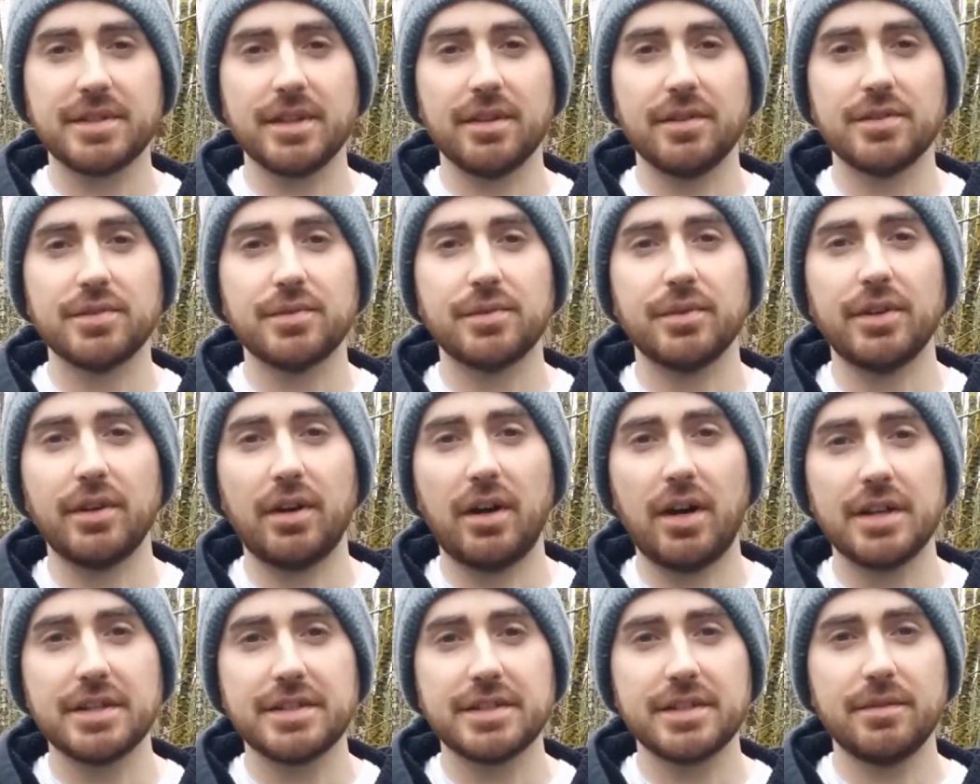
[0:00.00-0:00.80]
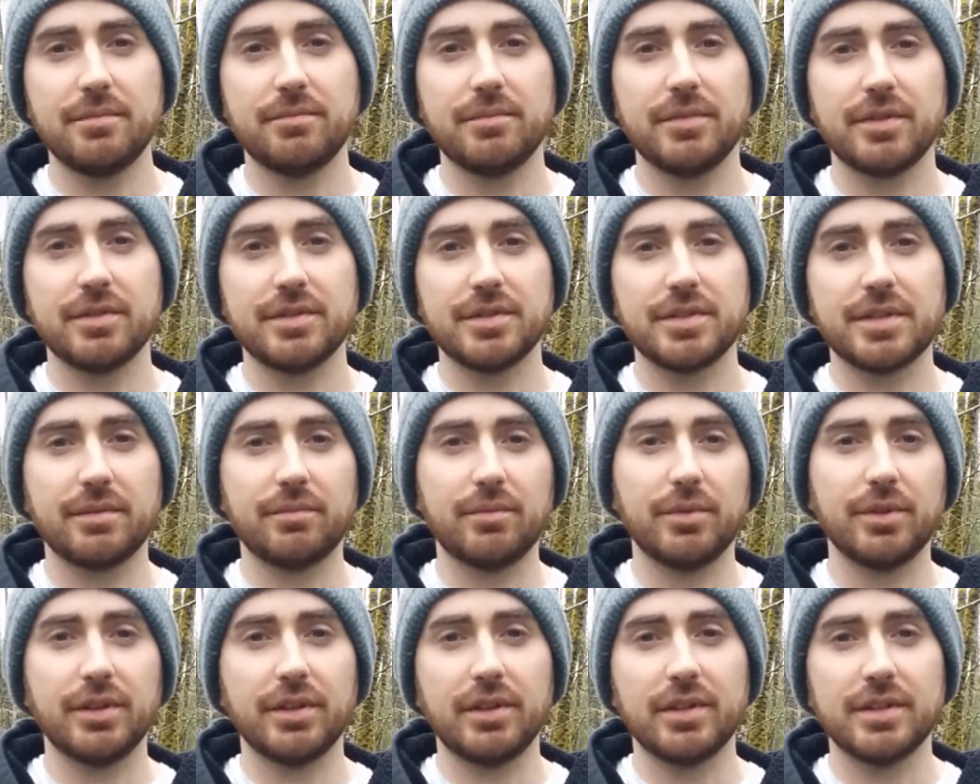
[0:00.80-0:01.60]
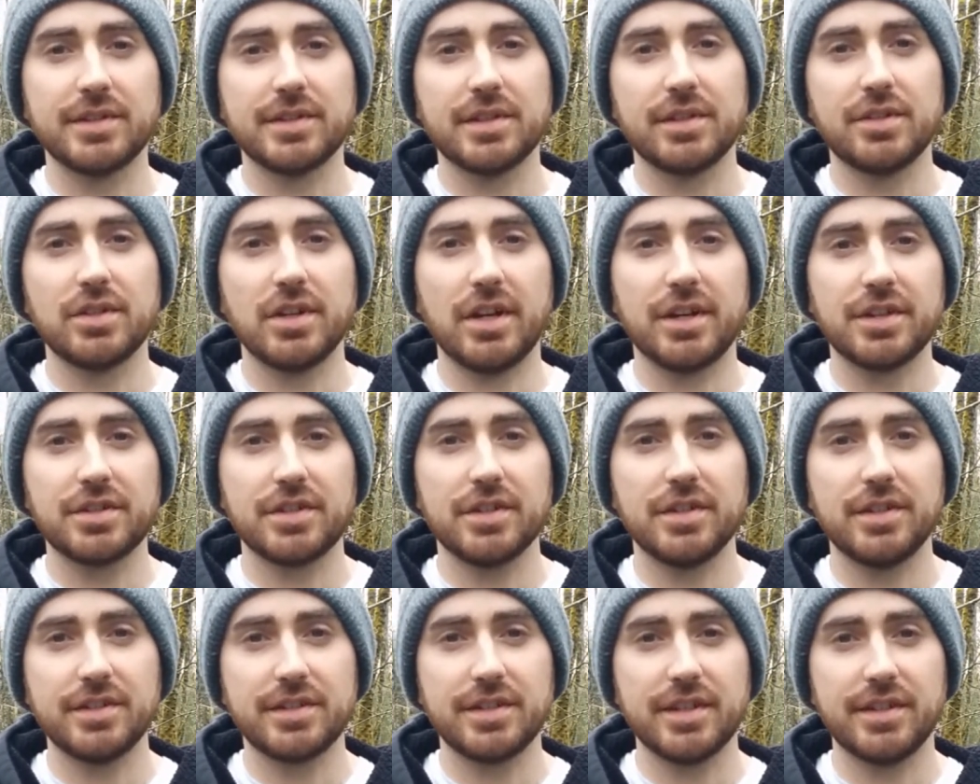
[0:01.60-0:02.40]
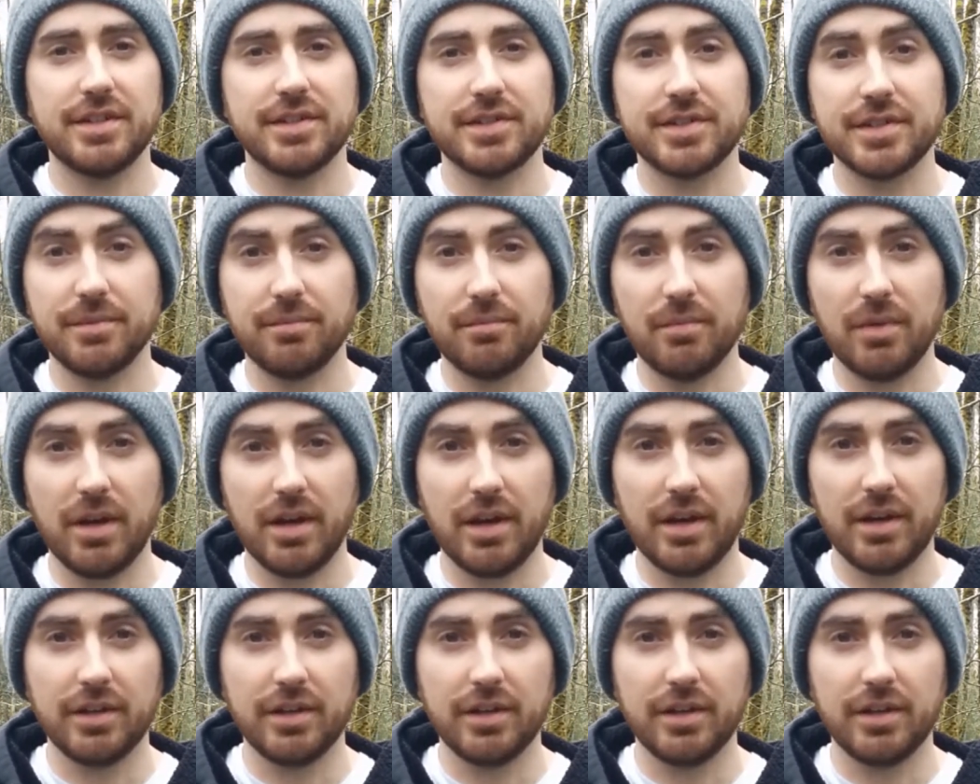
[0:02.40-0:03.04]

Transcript: That was really awesome. There were some really good suggestions and some